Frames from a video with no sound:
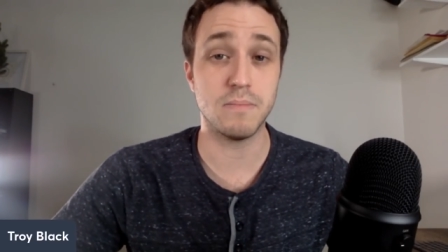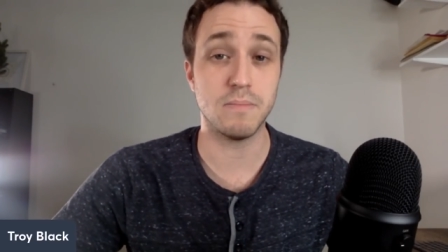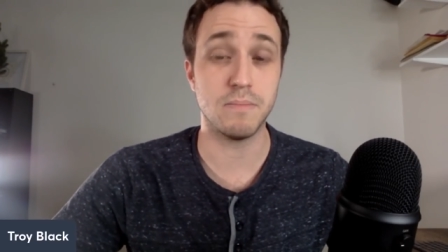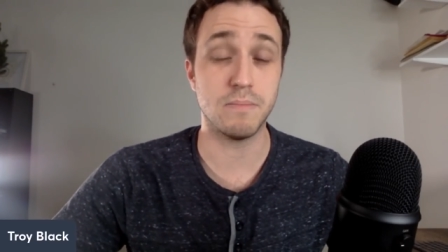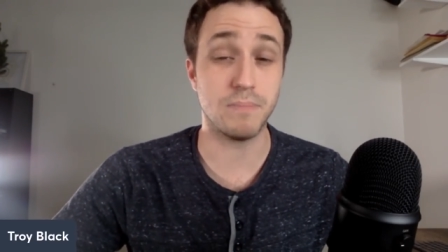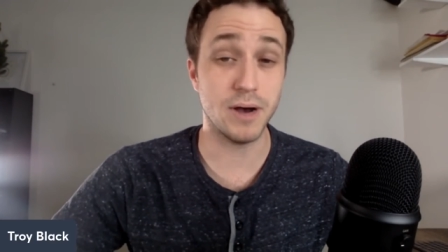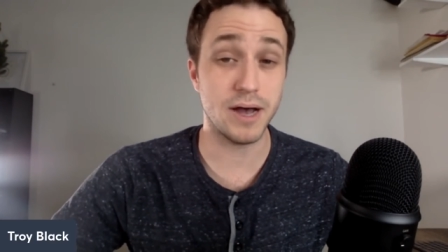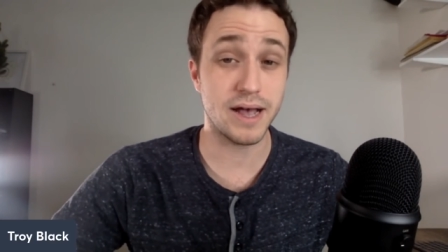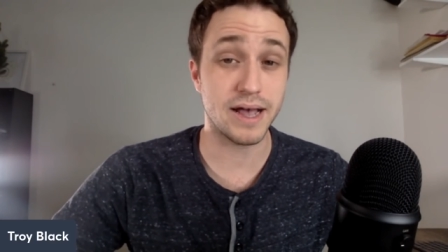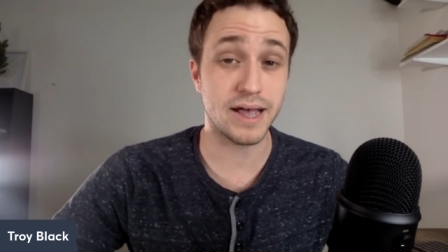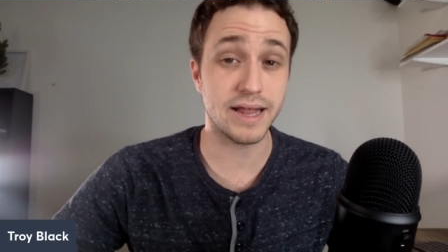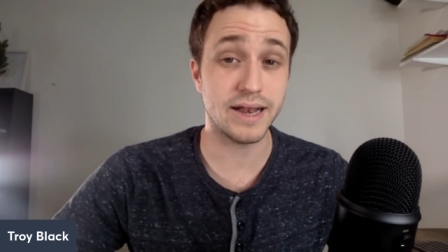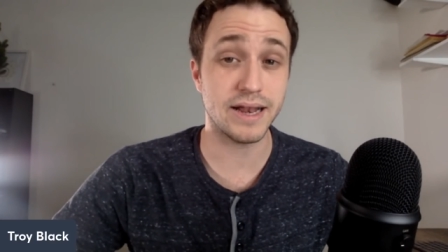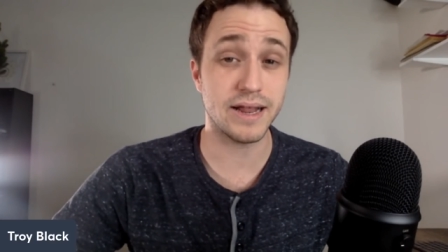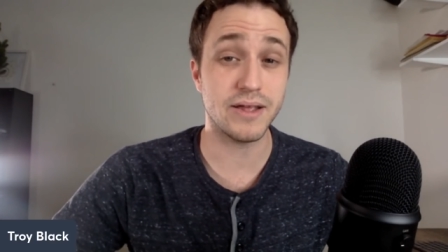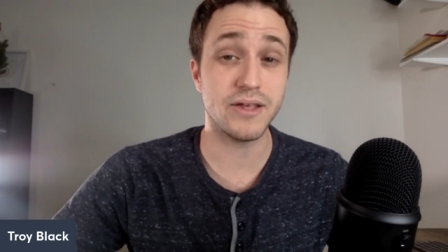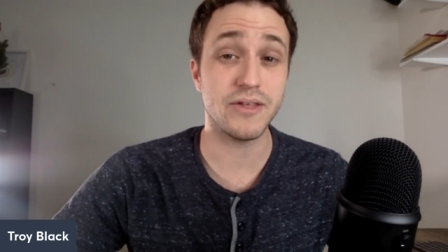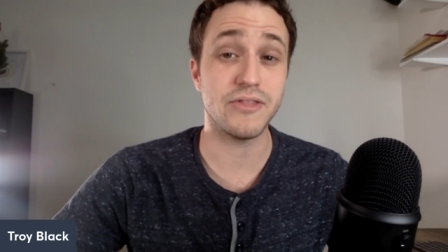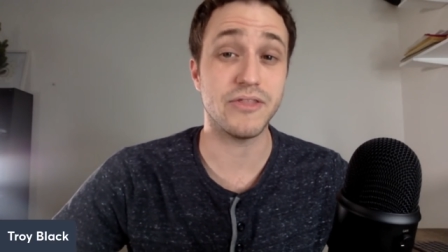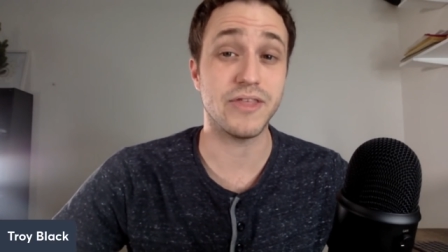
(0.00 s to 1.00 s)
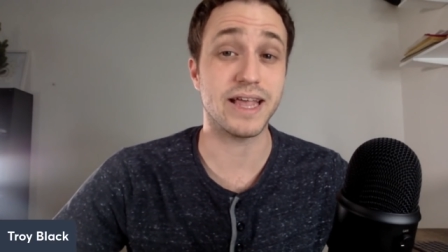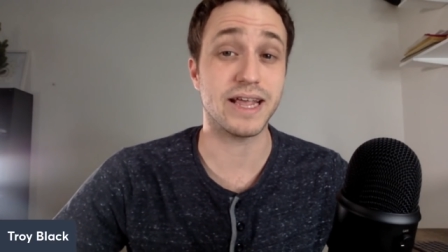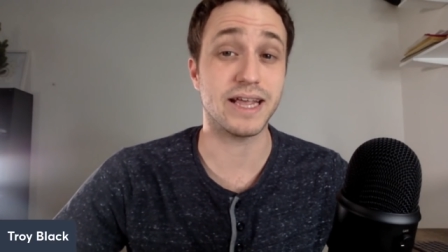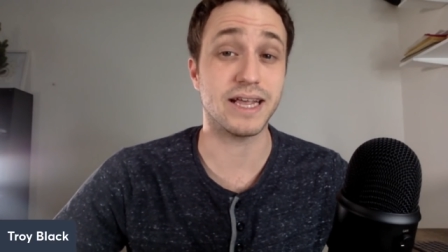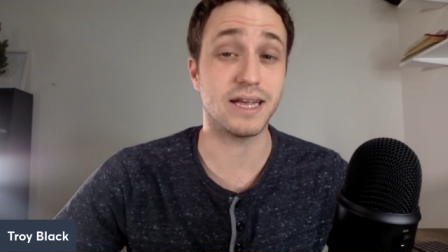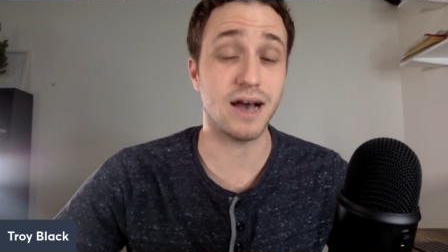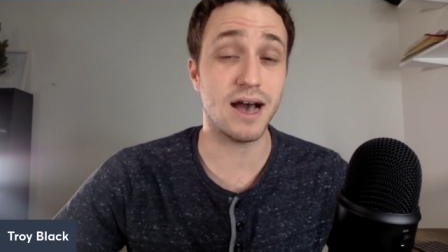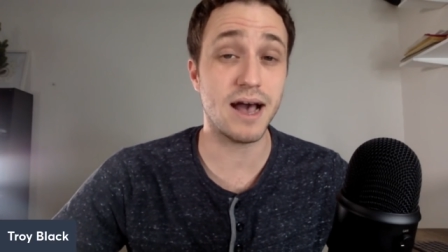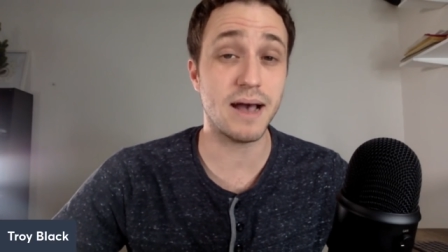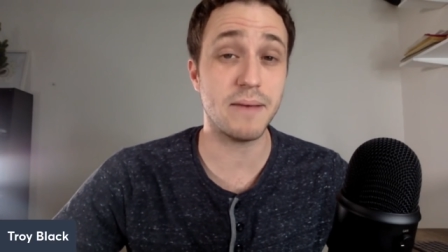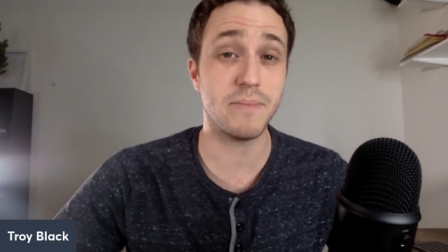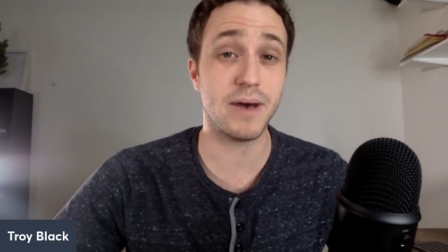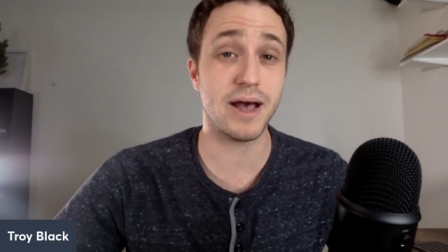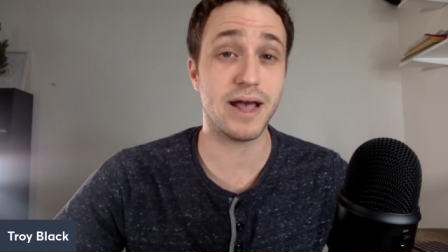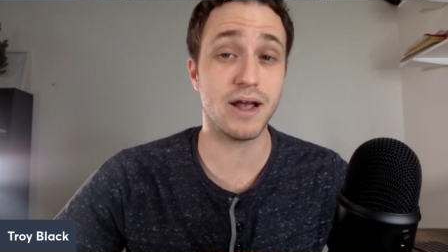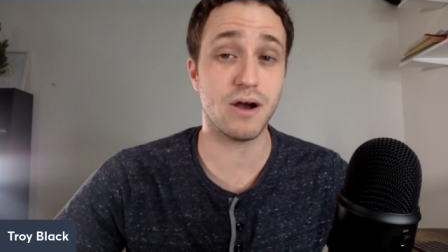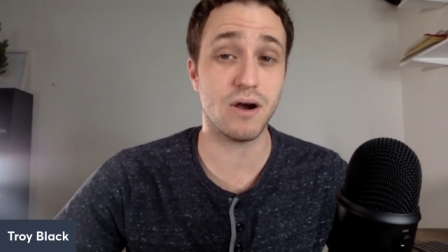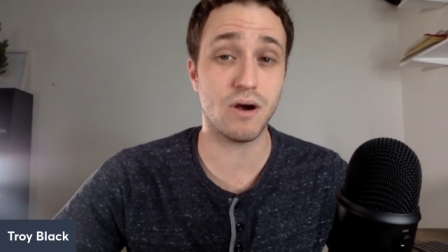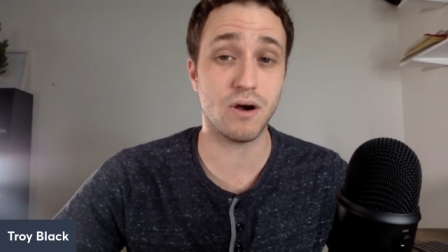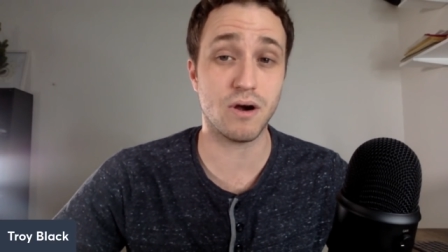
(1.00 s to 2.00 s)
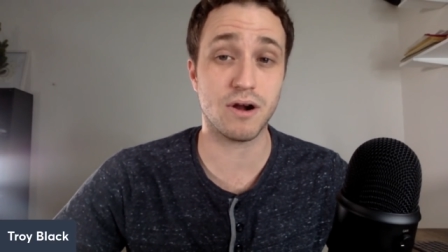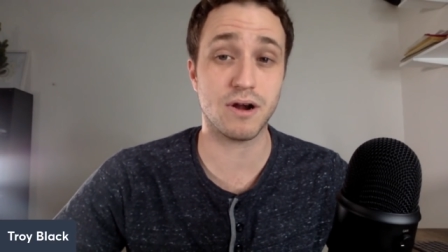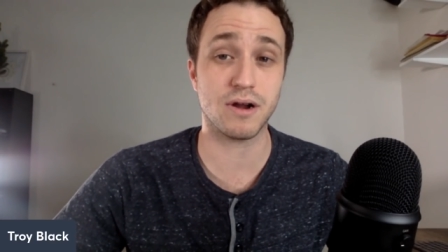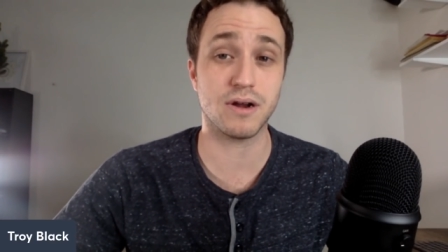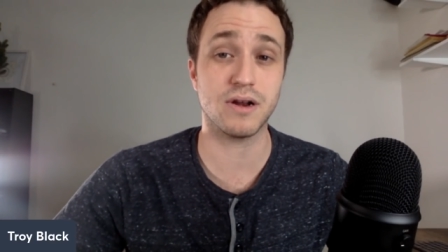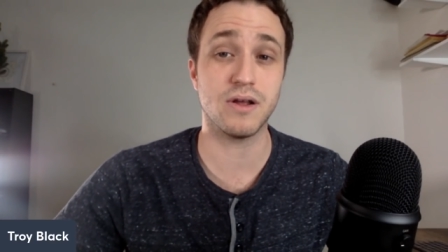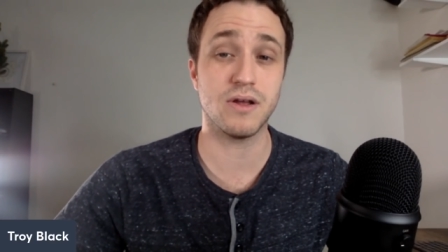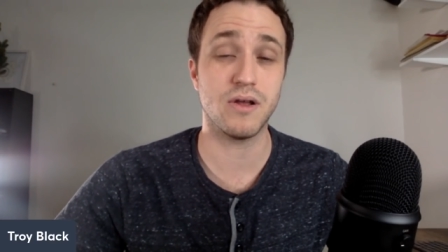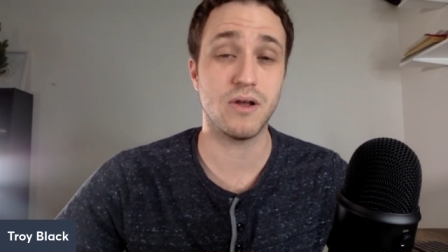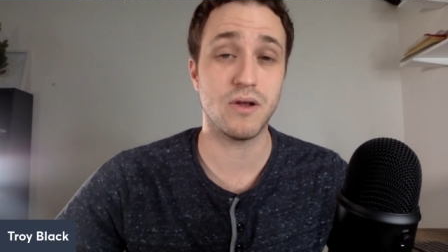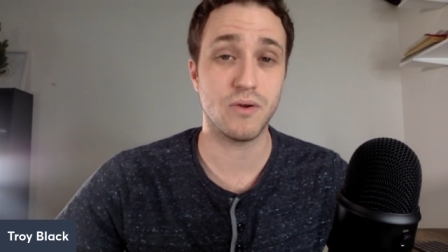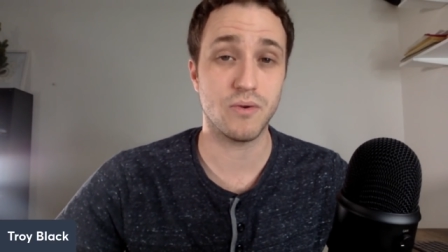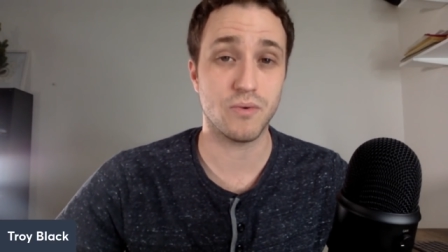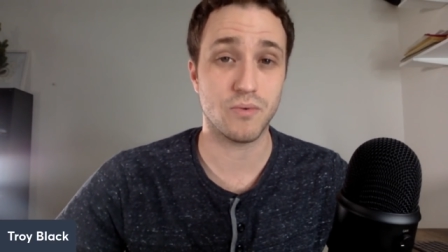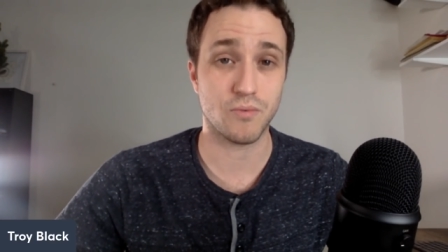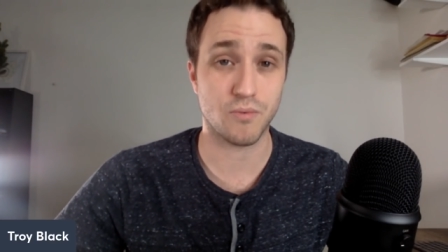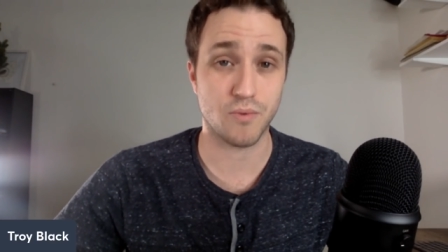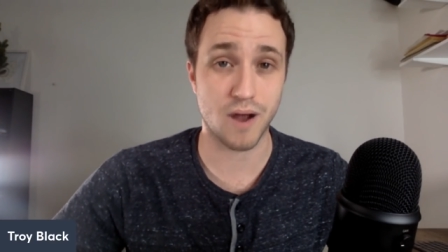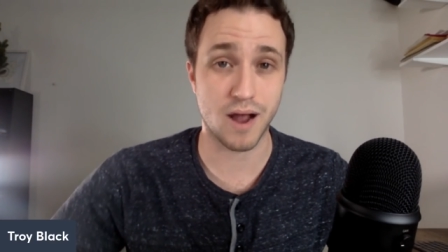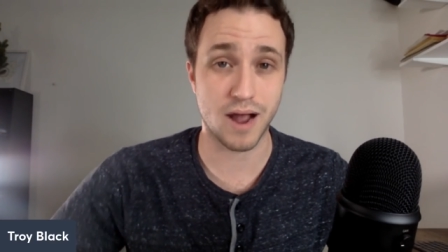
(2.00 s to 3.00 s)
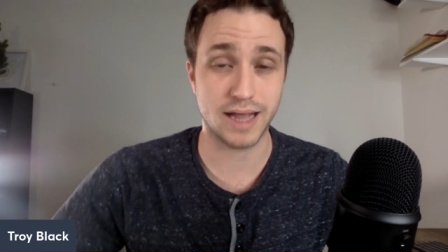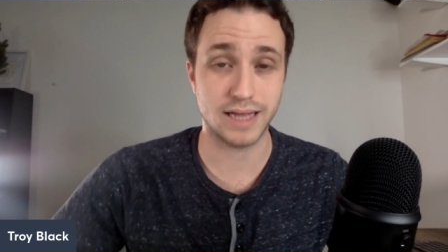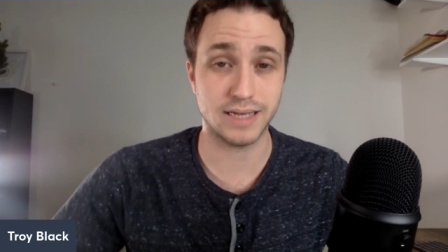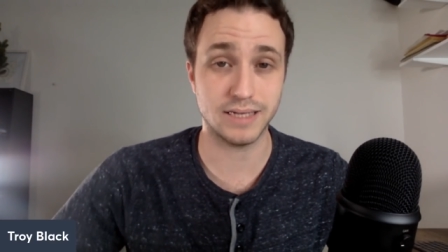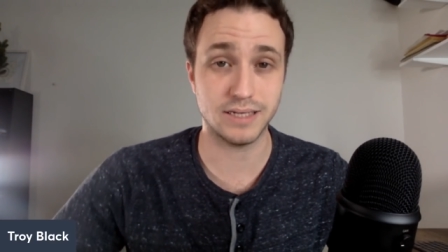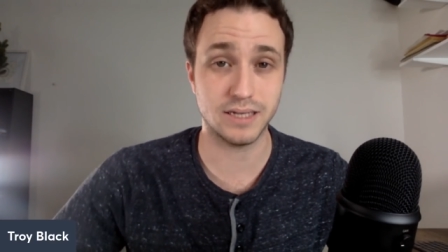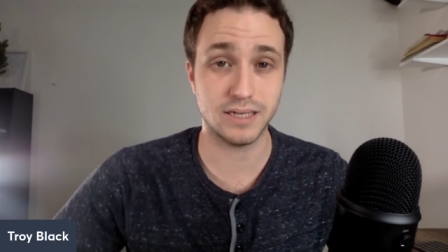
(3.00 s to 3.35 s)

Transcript: but they got my heart right.